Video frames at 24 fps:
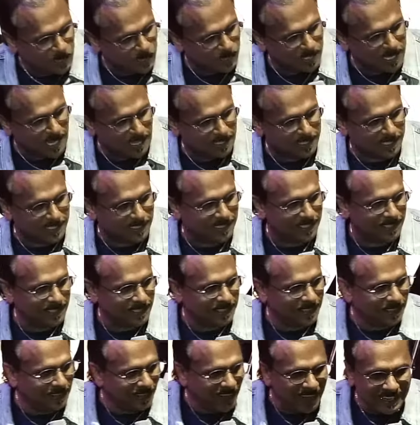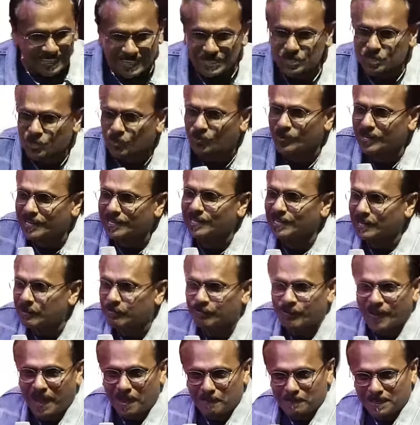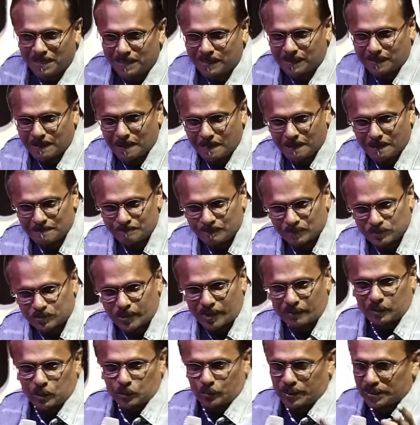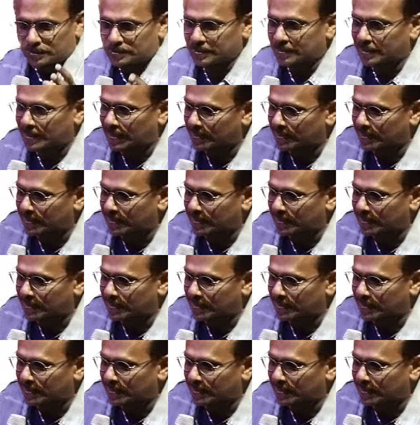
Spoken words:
together. And it's really family. Travel with